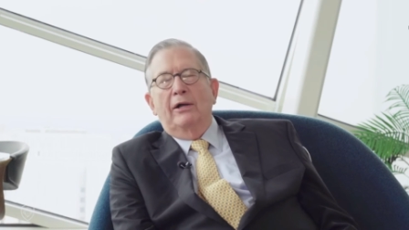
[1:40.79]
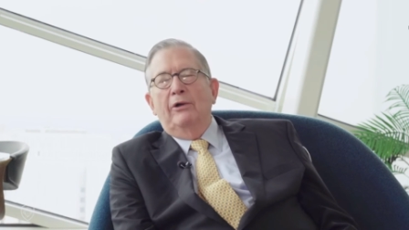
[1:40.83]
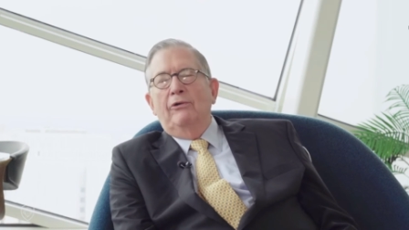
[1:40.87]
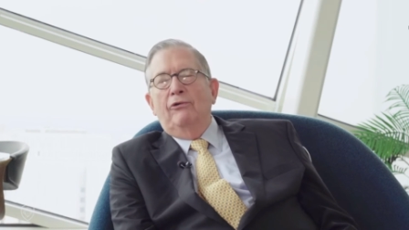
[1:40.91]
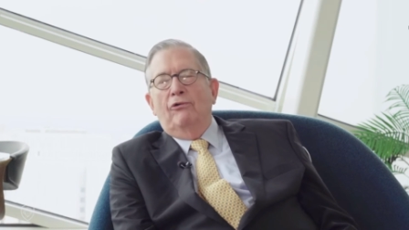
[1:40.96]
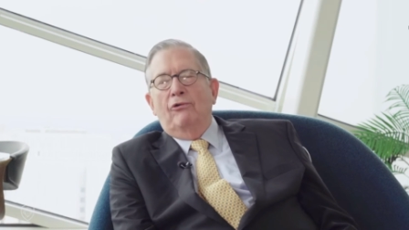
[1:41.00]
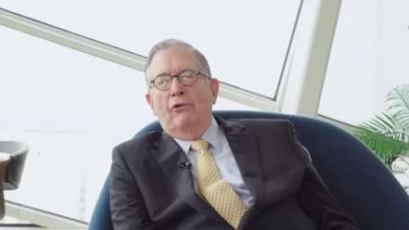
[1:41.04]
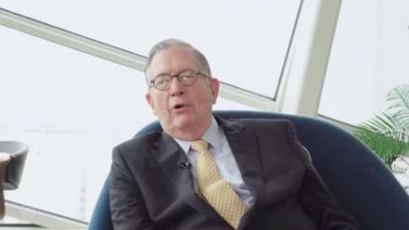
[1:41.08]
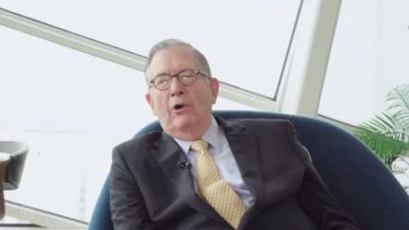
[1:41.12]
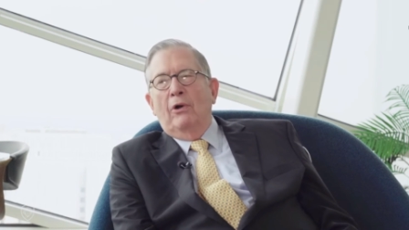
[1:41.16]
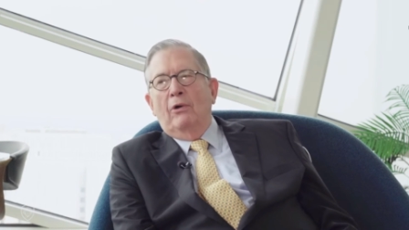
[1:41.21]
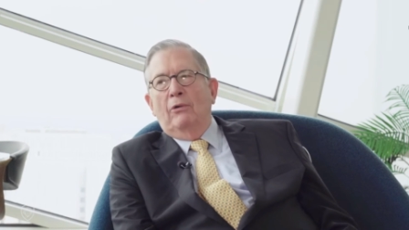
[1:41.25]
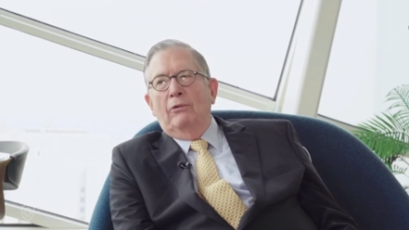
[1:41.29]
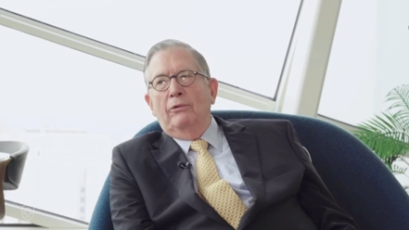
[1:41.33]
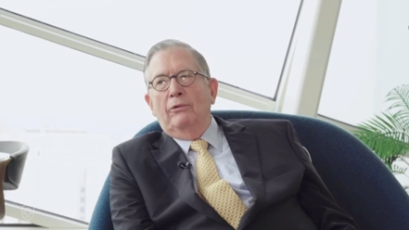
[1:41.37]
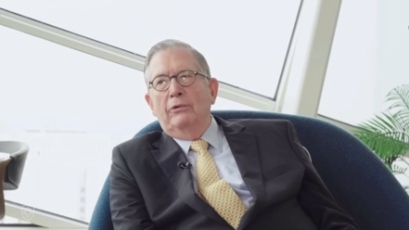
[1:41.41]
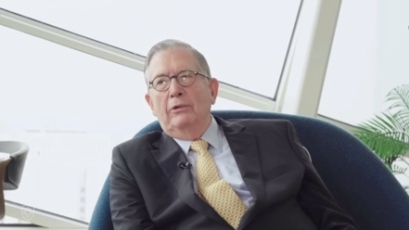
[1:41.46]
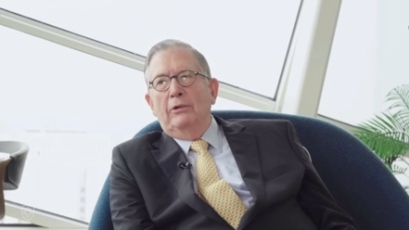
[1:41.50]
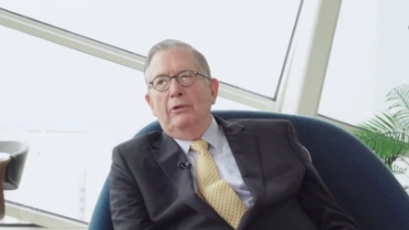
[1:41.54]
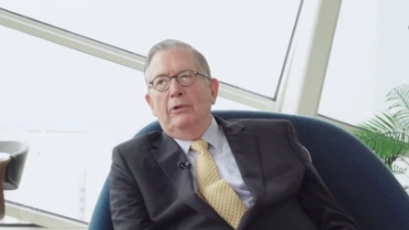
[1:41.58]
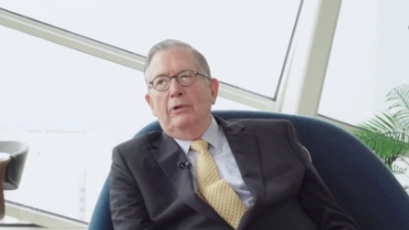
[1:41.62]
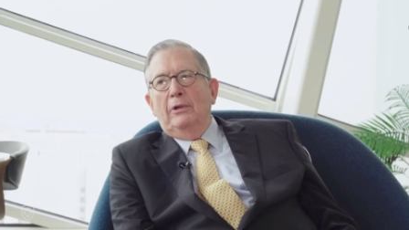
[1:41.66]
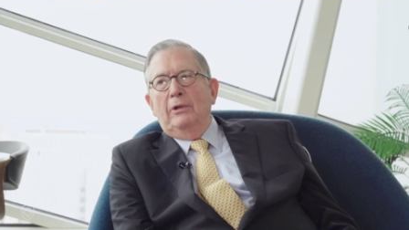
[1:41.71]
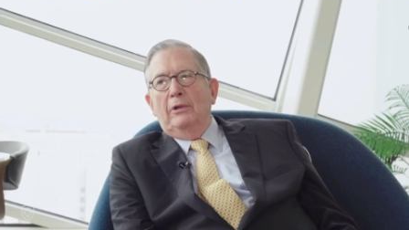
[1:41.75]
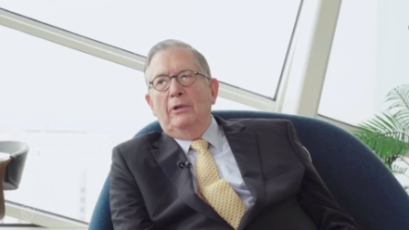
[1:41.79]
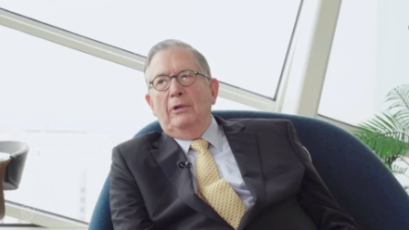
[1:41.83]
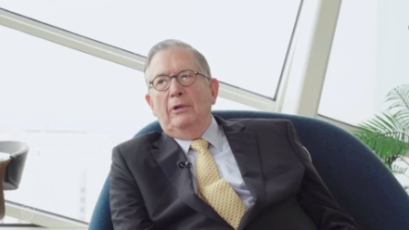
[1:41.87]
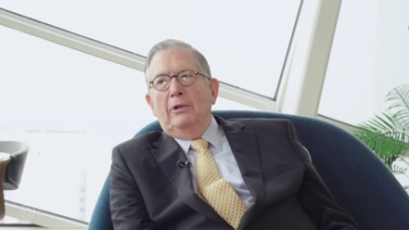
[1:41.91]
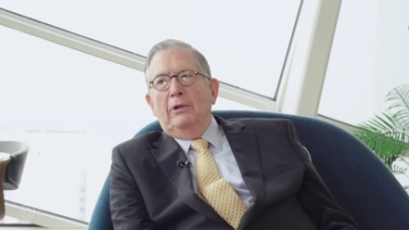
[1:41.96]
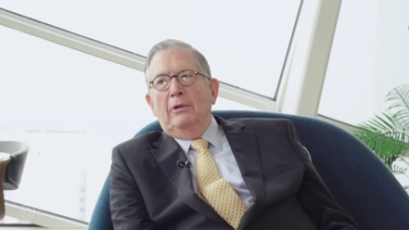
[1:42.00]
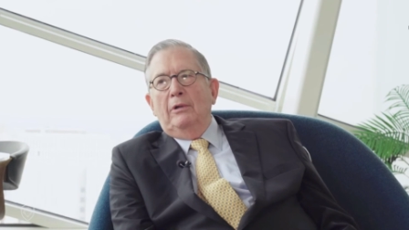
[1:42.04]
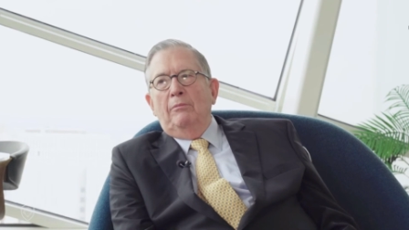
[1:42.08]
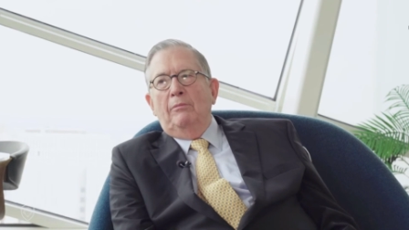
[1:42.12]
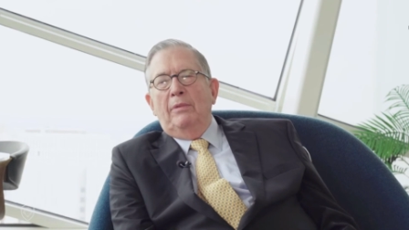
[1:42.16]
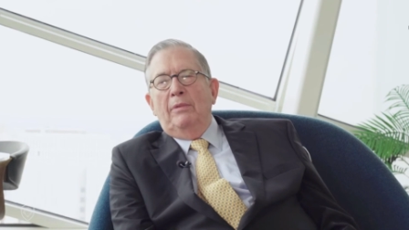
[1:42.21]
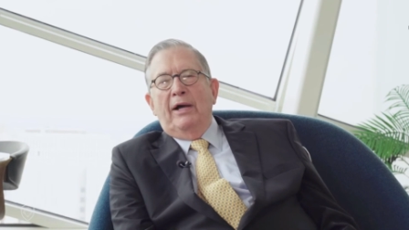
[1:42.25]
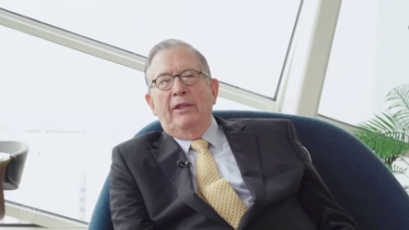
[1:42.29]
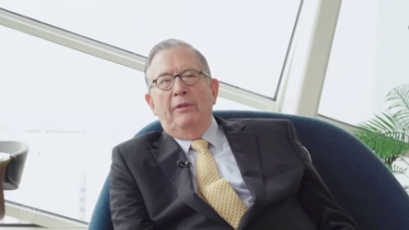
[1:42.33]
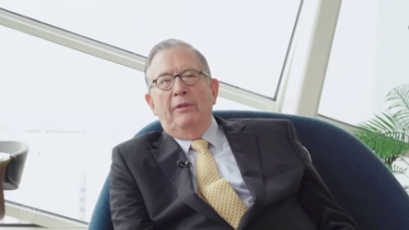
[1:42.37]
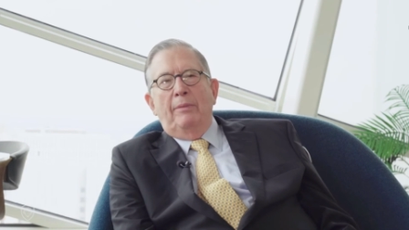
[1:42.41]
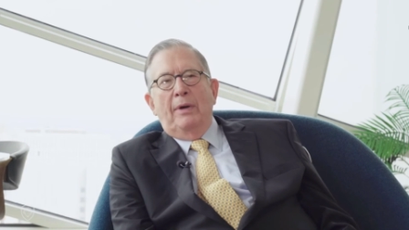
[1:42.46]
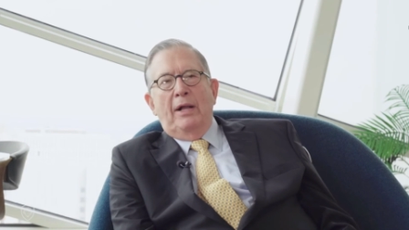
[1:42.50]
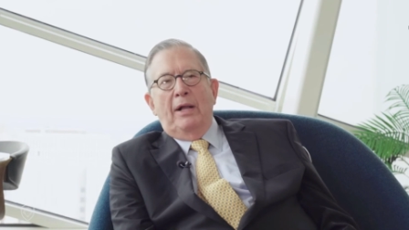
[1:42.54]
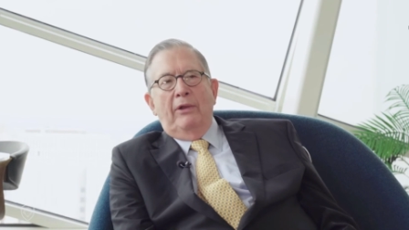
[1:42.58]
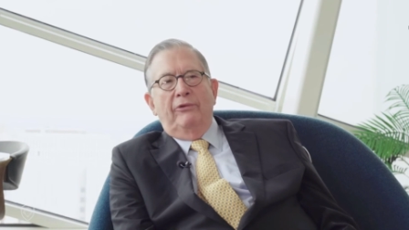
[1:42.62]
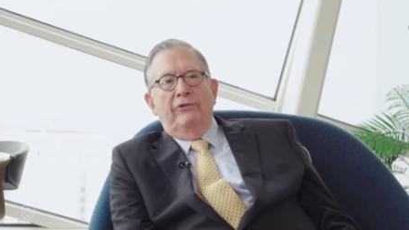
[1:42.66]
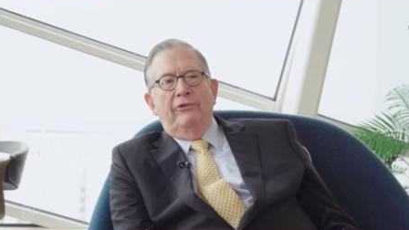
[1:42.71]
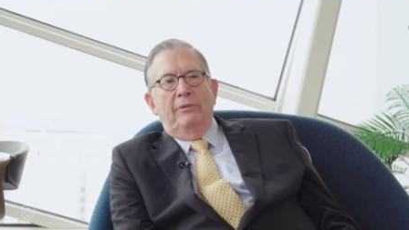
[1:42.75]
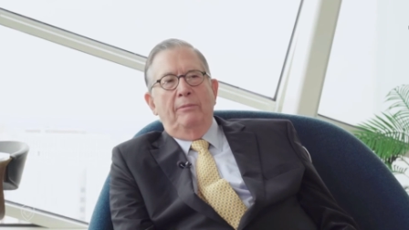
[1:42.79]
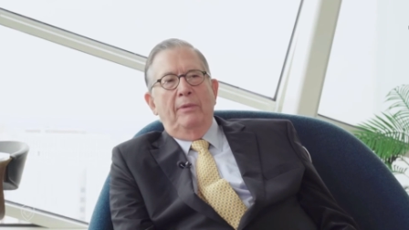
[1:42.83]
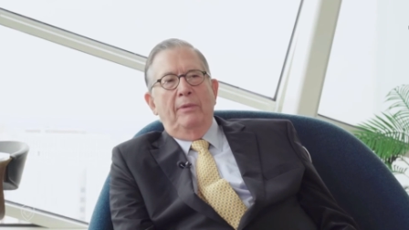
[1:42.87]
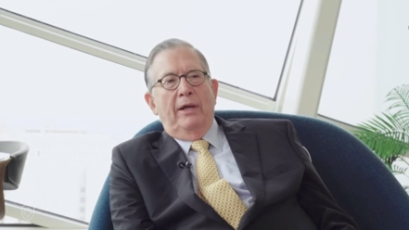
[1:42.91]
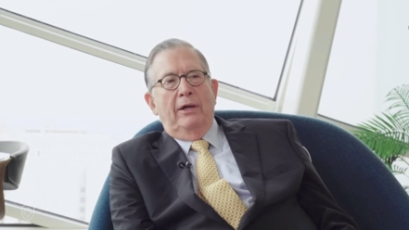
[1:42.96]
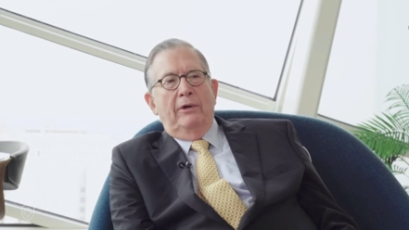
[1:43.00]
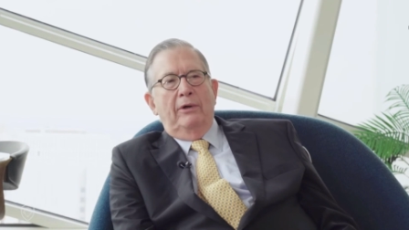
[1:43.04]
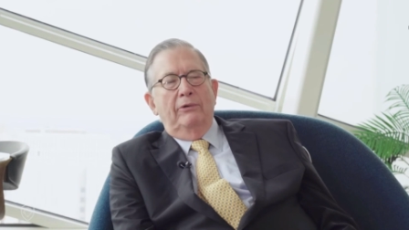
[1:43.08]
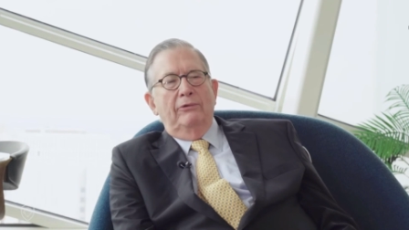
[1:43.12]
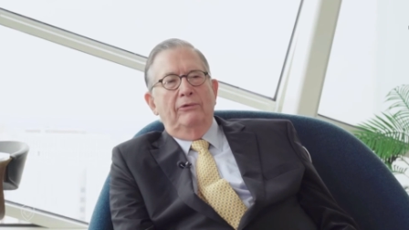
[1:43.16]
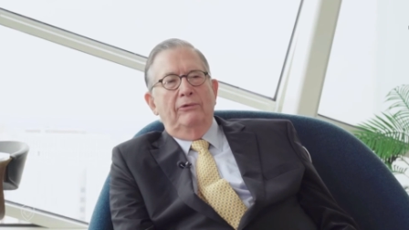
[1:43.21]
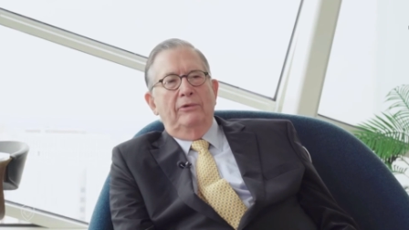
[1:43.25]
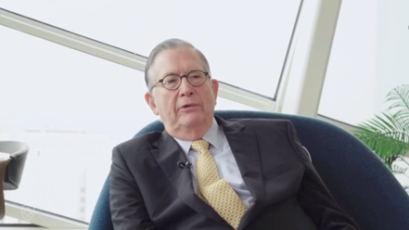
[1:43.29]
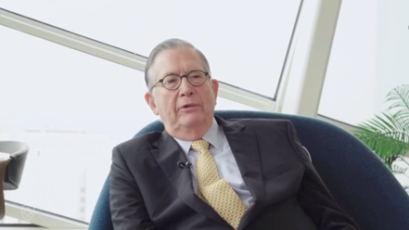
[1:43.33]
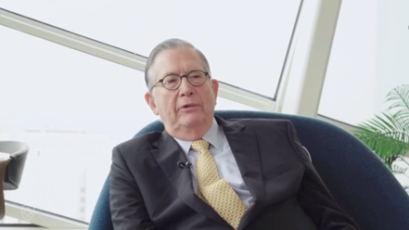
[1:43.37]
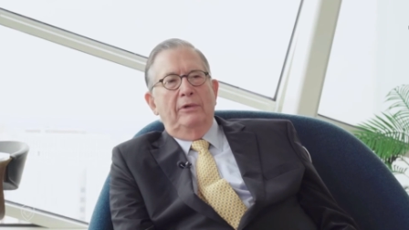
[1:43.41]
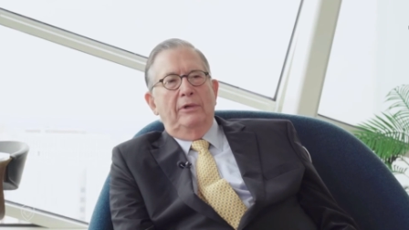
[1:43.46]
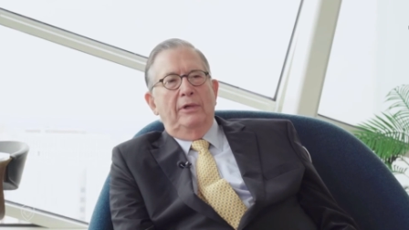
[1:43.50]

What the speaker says: controlled by the policymakers.